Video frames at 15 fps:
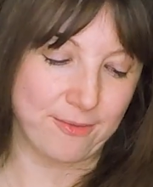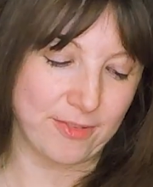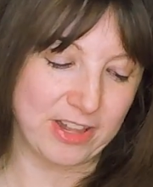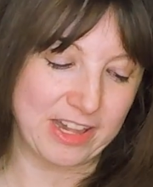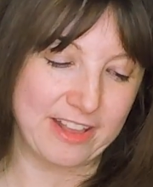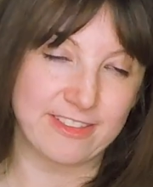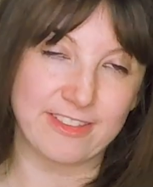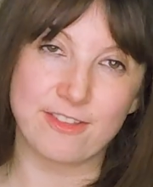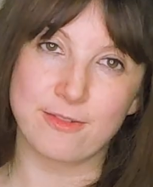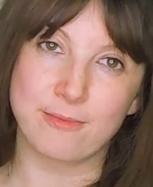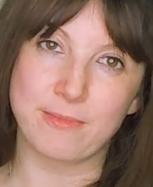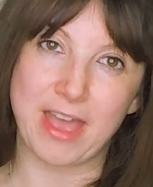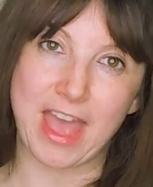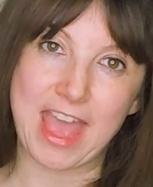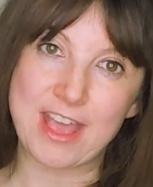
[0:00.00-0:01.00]
which is
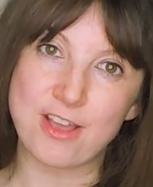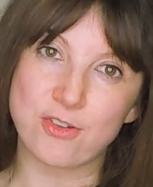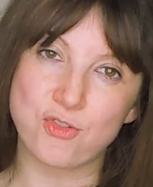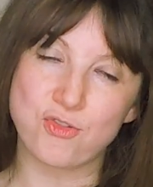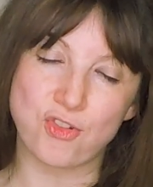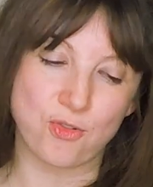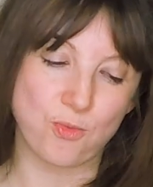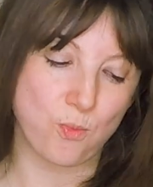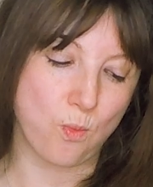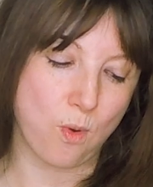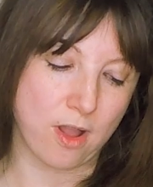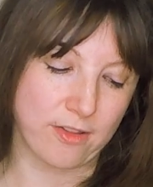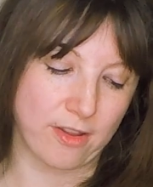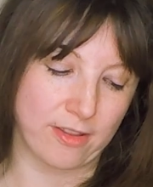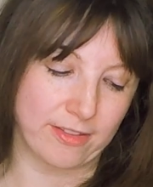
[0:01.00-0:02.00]
number
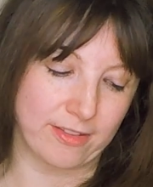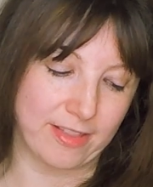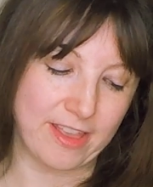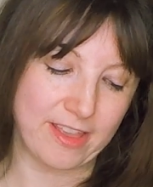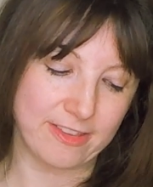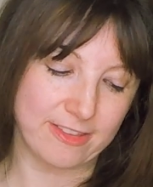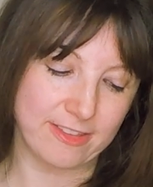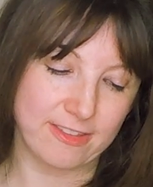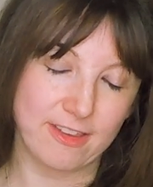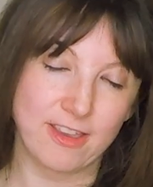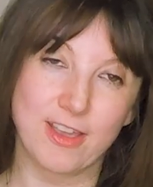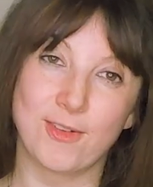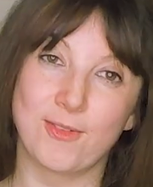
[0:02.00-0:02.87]
801 on the list,